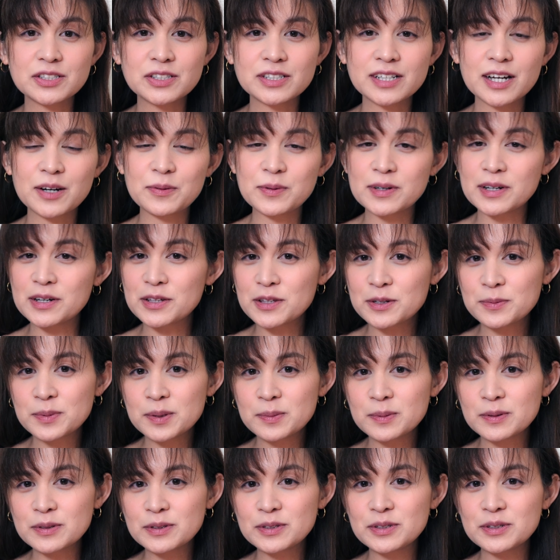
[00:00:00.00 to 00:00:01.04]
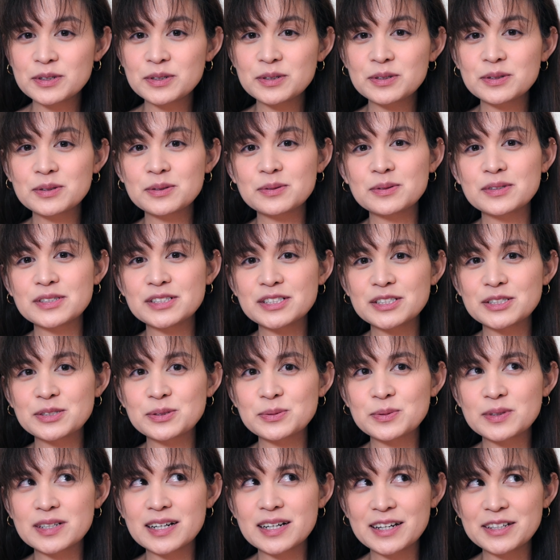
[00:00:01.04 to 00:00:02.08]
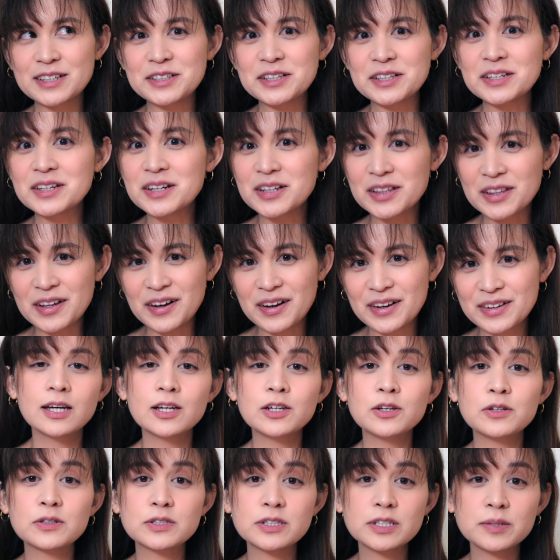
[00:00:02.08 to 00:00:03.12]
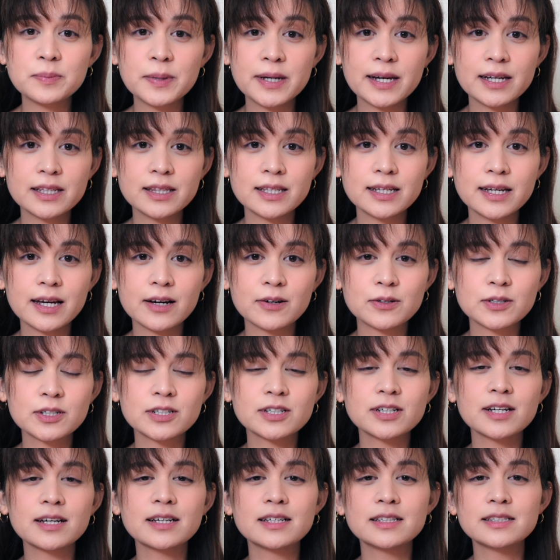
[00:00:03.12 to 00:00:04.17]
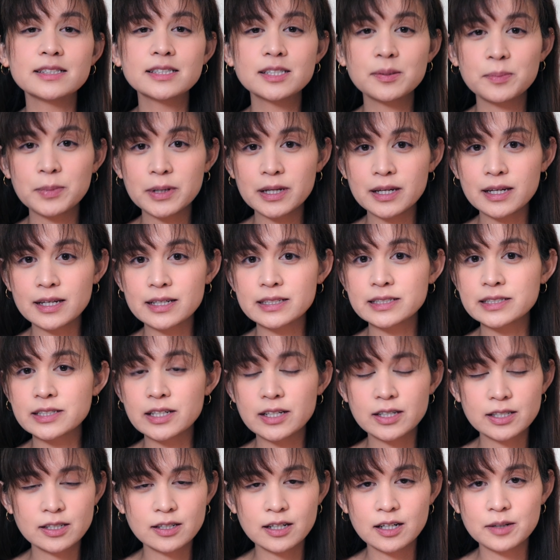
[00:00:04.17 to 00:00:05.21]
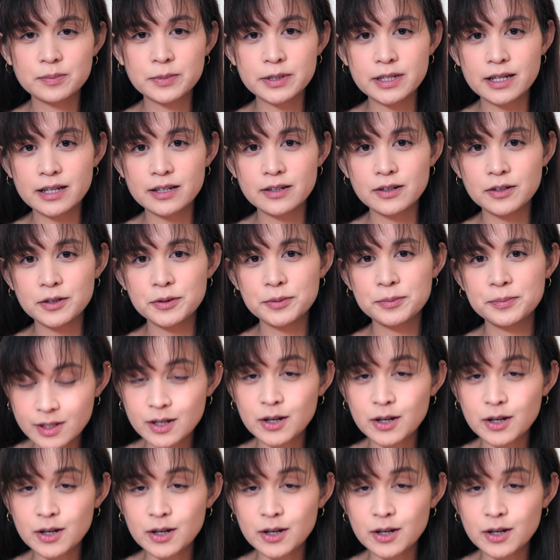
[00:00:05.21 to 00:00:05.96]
look at what other people do, which is what I did a lot. Usually pay at the counter and tipping is not common at all.